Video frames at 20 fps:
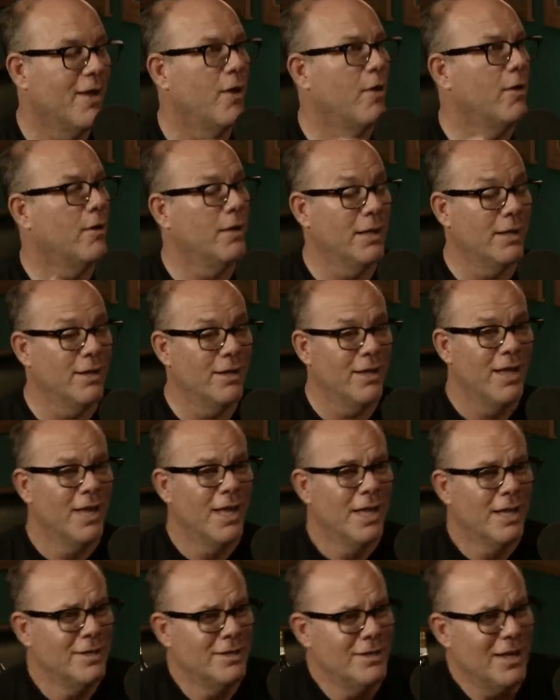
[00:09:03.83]
oh
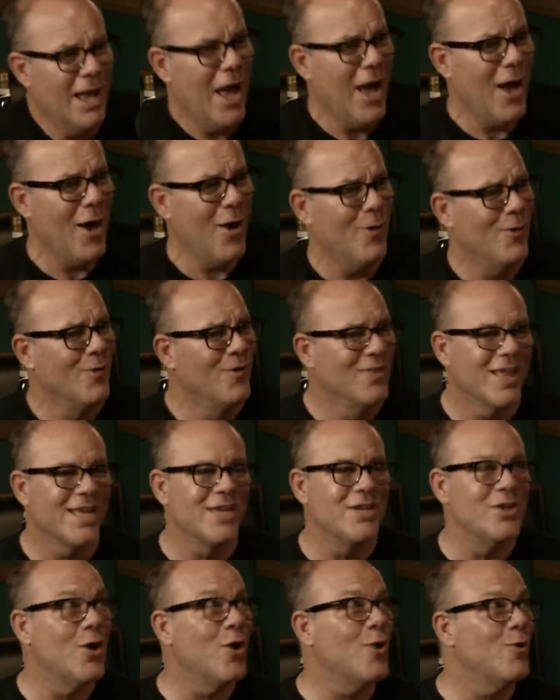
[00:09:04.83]
Lord! No,
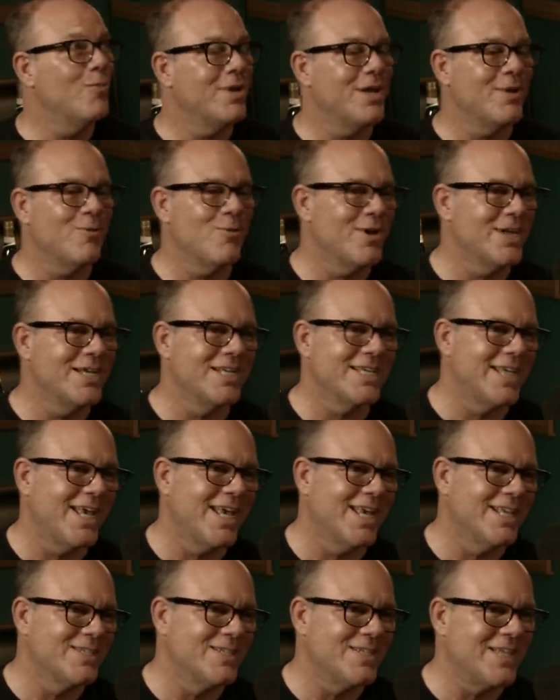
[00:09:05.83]
like nobody wanted to
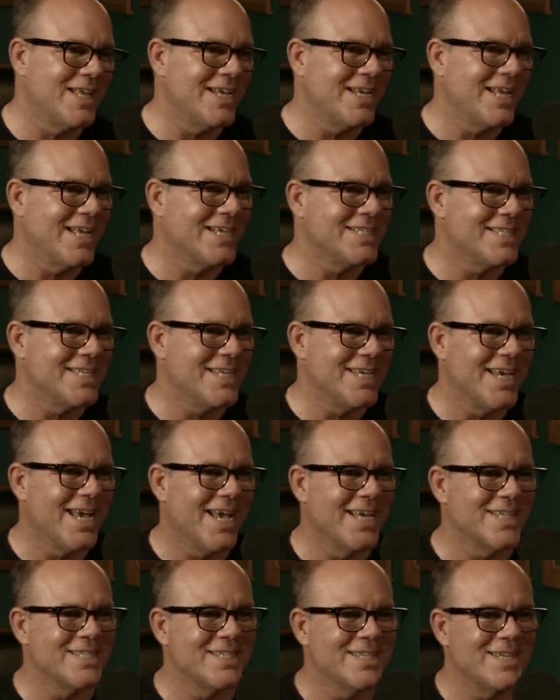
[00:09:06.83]
cancel on Estee.
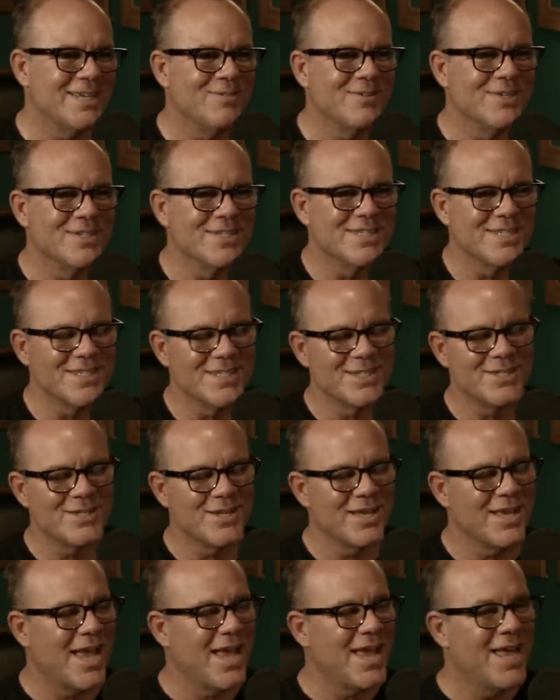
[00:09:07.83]
Estee was
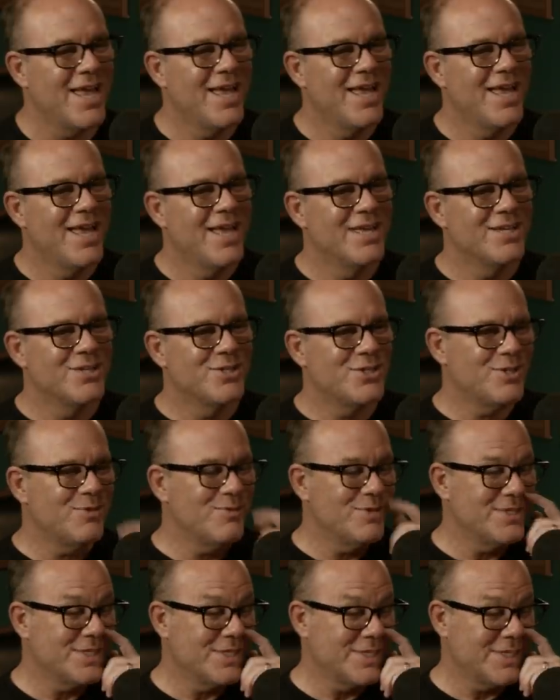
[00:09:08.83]
and he was where she
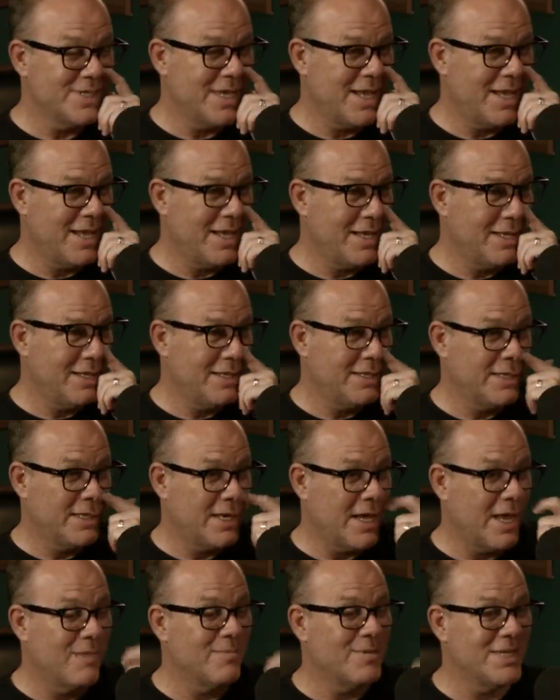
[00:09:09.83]
was uh, the
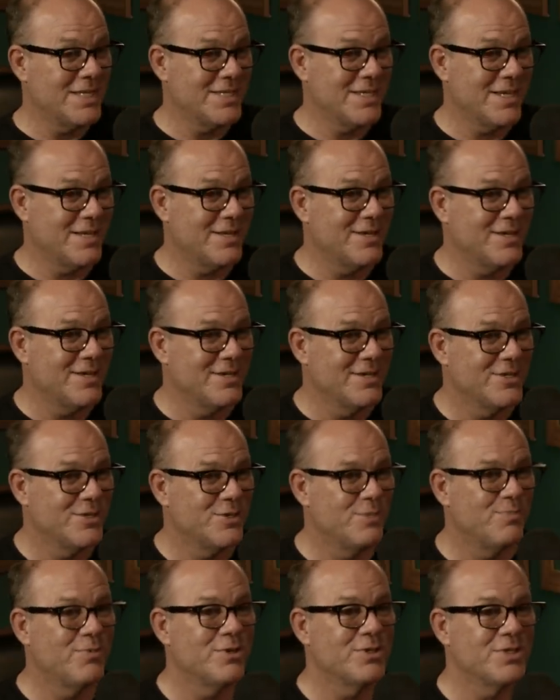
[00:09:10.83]
Comedy Cellar.
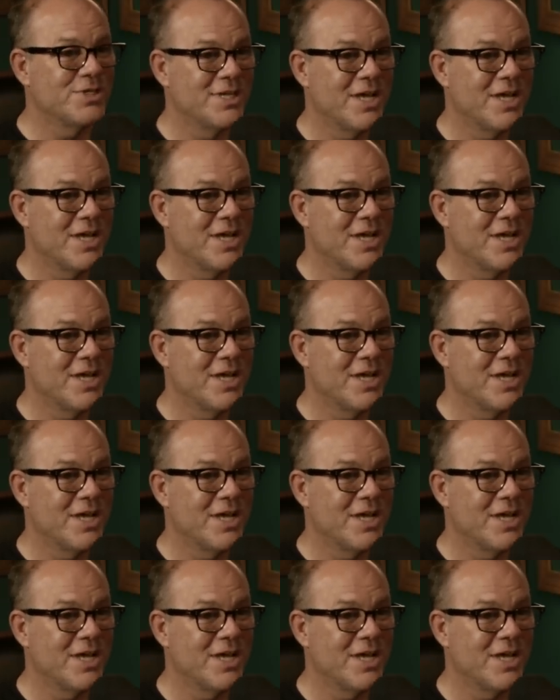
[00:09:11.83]
She books the